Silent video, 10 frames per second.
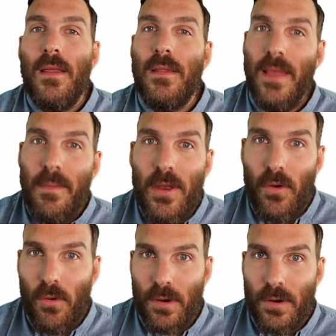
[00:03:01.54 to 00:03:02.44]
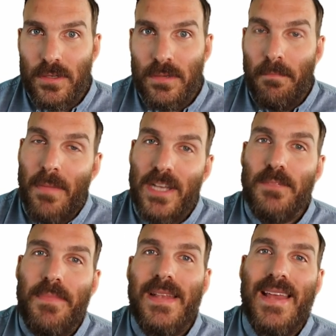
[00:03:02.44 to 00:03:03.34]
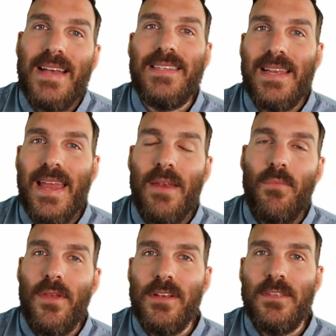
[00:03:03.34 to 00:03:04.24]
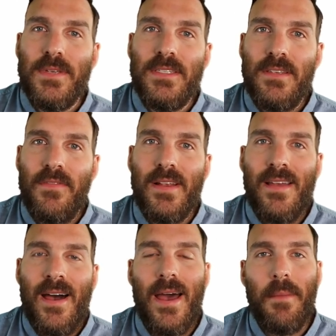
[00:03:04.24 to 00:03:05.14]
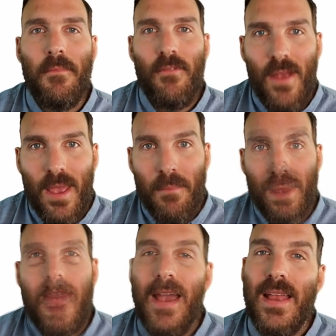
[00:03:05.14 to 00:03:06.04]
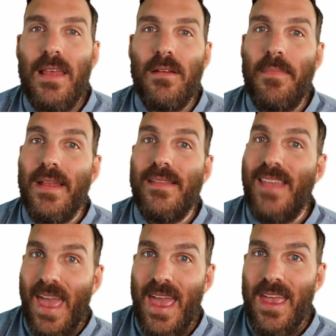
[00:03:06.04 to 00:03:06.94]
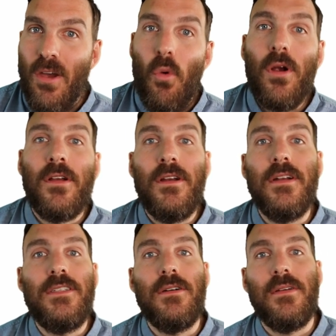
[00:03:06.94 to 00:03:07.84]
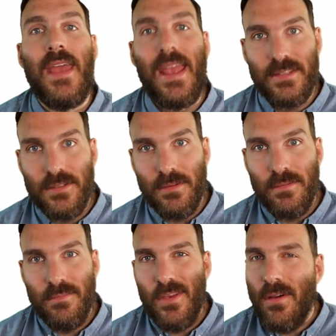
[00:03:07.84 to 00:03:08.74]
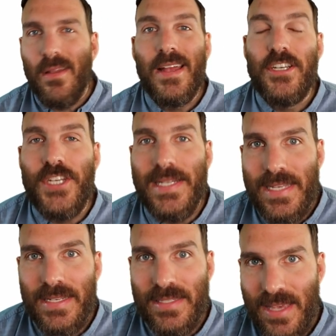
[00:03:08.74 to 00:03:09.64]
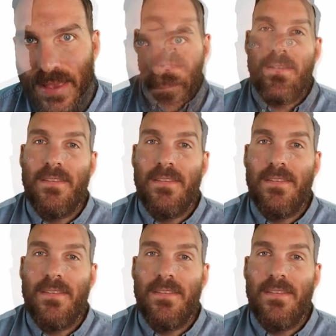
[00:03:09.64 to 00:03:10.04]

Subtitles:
Limit orders must be designated with a specific time frame. That could either be day or good till canceled. We call that GTC.